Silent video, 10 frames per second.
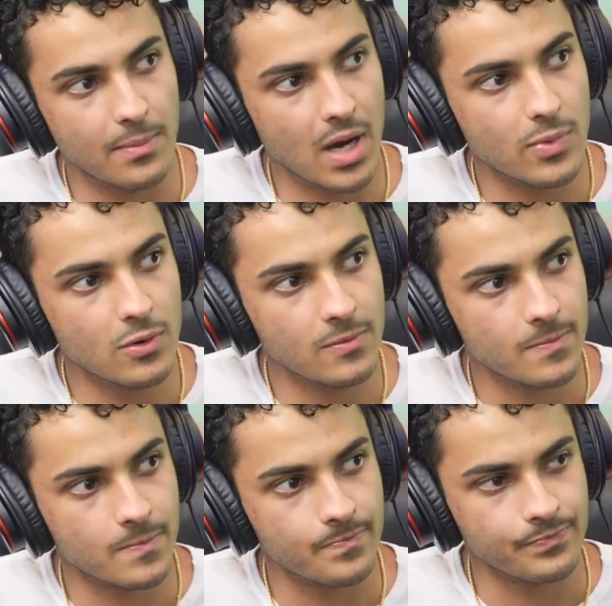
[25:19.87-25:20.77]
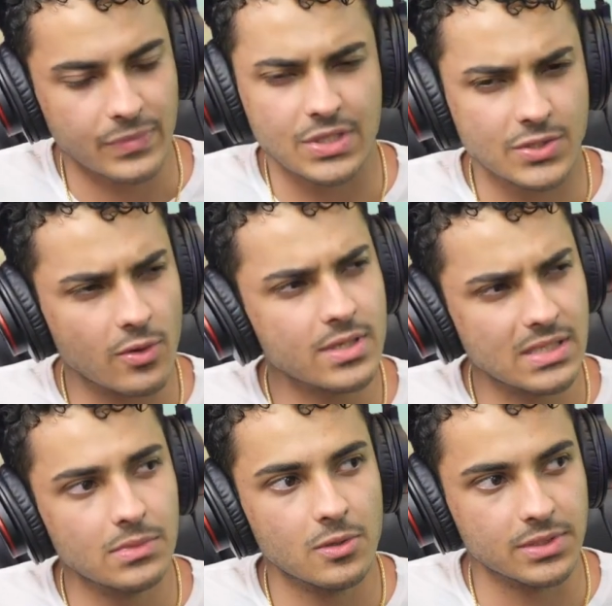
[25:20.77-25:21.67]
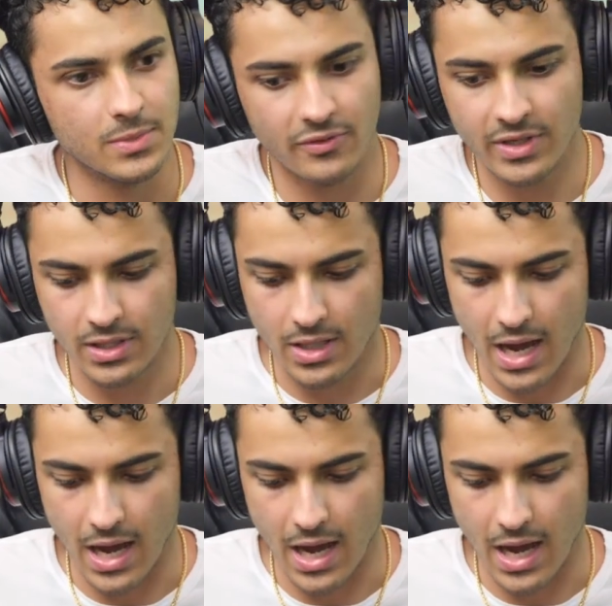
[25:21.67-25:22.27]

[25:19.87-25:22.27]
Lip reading: bubble, sort of similar with the movie.